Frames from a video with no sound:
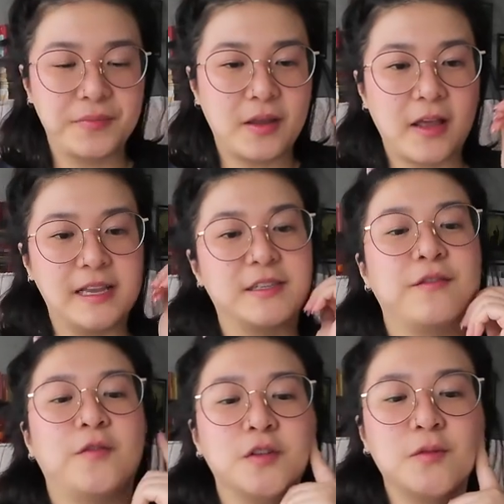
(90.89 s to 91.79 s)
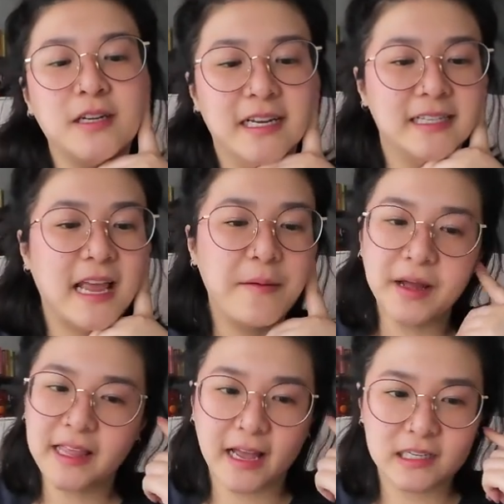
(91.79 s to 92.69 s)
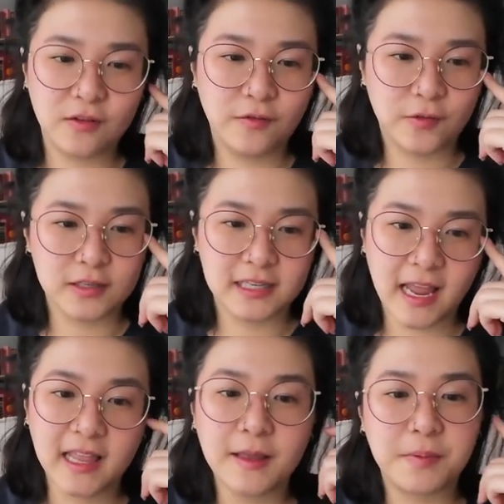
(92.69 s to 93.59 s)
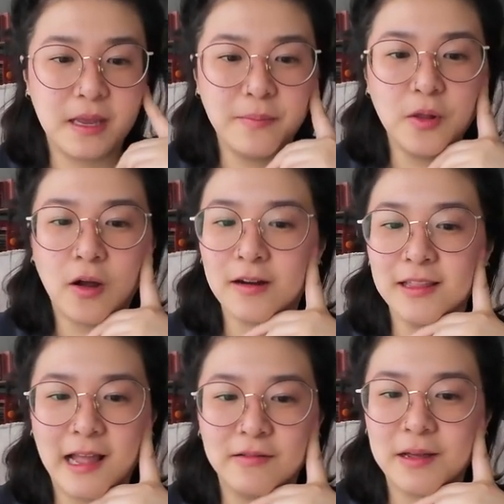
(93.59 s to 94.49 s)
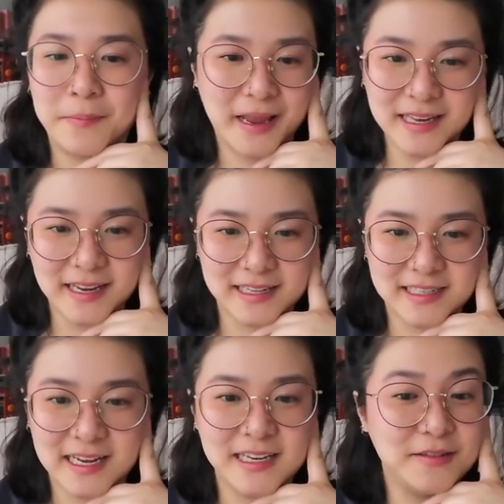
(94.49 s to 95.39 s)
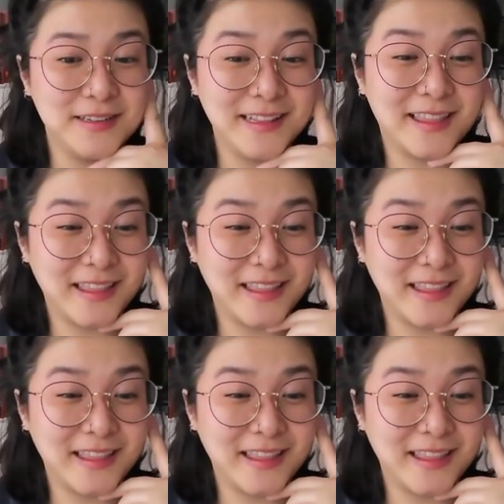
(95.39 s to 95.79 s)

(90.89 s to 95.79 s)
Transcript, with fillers: Okay, so the first one is Am I the asshole for saying that people are allowed opinions and you need